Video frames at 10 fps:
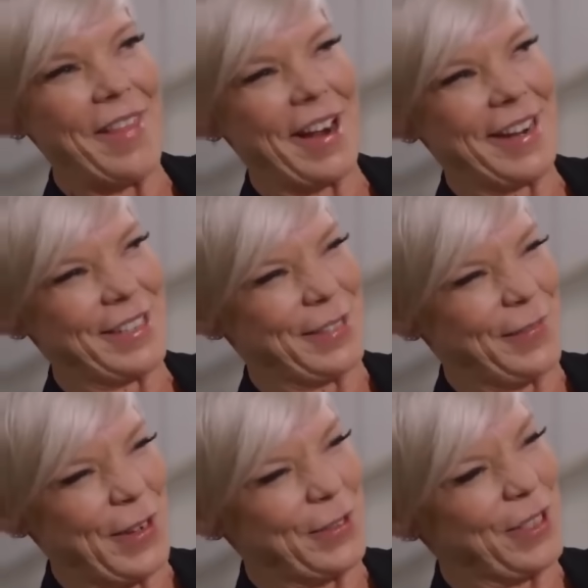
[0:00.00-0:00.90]
And then I just
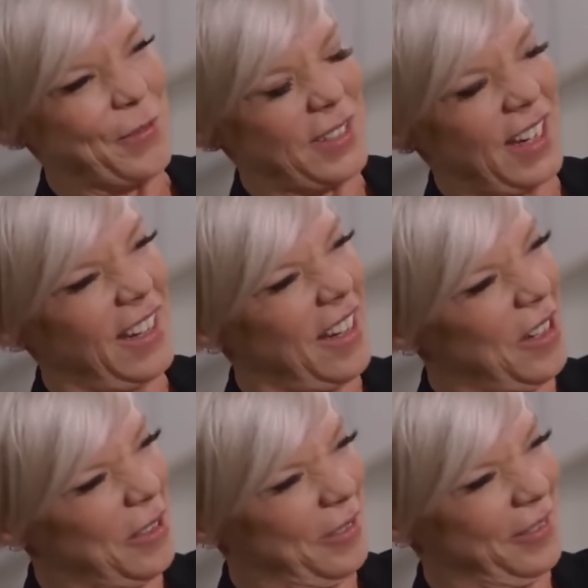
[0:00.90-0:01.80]
felt it and was like,
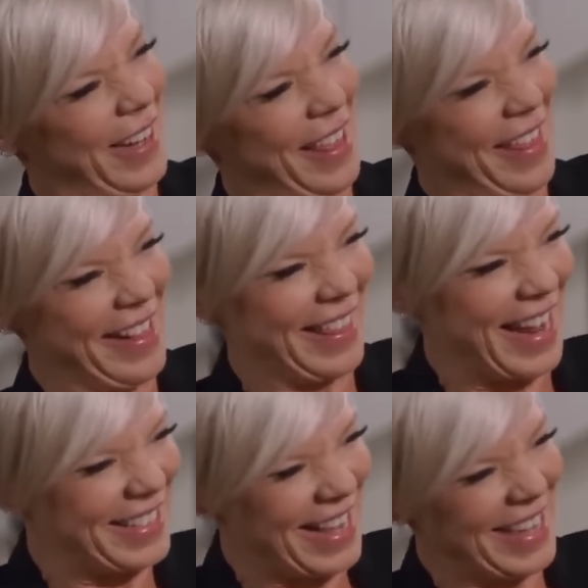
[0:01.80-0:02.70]
oh, I think
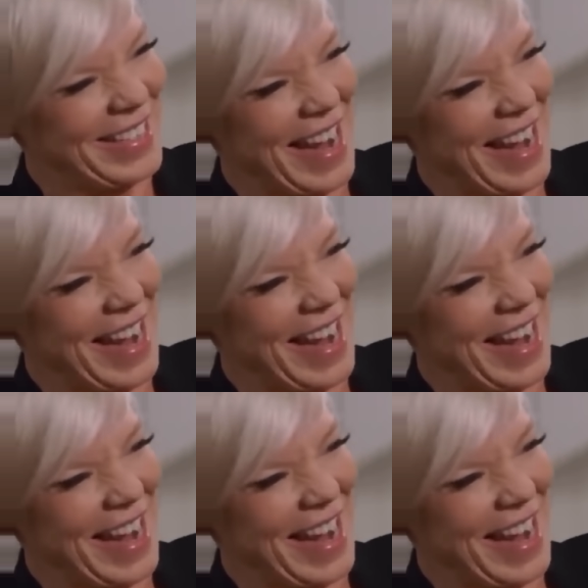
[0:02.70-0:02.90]
that's that